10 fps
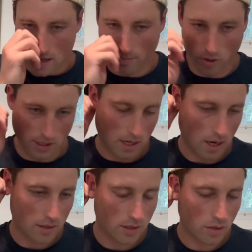I bought a
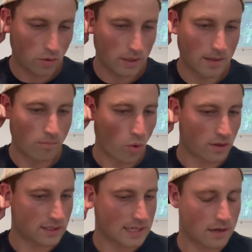condo in
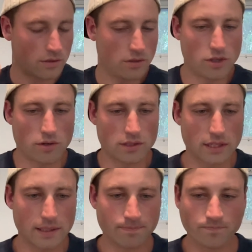Morristown, New
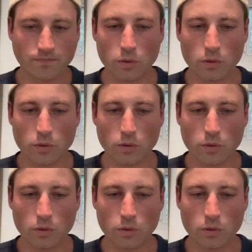Jersey,